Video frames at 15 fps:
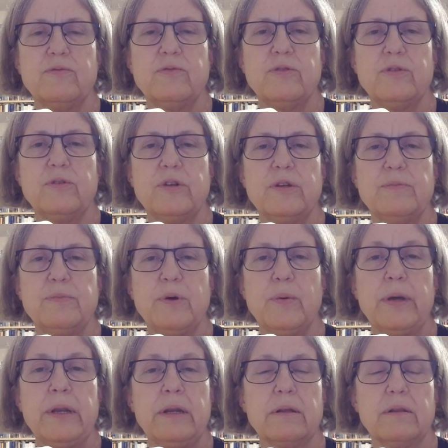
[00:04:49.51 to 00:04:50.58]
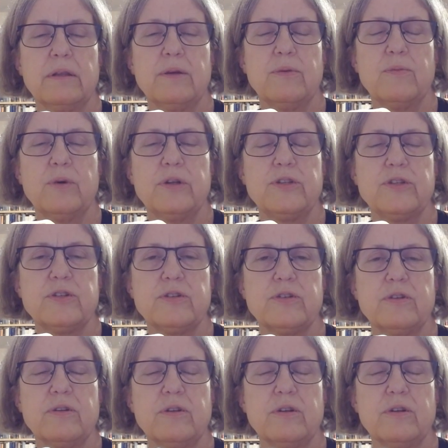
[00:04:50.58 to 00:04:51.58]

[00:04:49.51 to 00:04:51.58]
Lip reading: very poetically what's